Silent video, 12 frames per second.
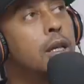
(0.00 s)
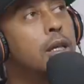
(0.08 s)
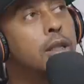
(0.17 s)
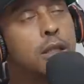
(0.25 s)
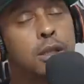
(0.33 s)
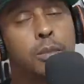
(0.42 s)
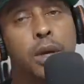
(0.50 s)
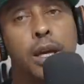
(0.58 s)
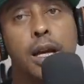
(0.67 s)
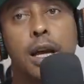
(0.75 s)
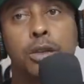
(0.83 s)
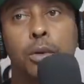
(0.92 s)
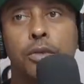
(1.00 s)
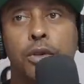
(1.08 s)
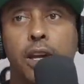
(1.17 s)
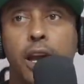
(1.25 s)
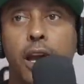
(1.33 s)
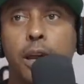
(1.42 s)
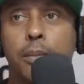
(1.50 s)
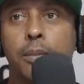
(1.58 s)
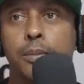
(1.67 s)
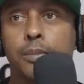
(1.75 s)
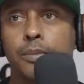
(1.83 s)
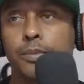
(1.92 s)
this is Million Dollaz Worth of Game.
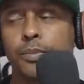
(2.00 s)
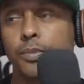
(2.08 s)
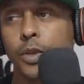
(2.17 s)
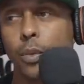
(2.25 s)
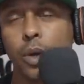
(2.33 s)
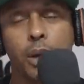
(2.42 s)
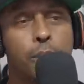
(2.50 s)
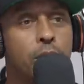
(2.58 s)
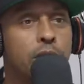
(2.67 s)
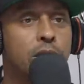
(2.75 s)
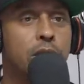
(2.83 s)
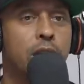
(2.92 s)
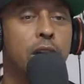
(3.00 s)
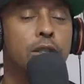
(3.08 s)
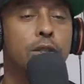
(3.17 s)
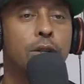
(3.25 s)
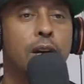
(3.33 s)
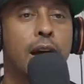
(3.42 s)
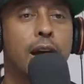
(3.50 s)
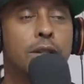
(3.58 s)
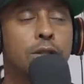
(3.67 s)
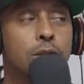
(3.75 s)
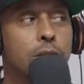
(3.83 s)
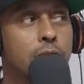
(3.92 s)
We appreciate you
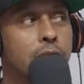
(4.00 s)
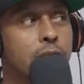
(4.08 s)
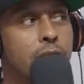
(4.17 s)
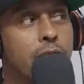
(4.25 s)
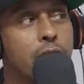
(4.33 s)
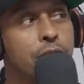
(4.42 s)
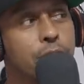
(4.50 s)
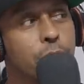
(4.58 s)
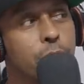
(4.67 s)
guys tuning in every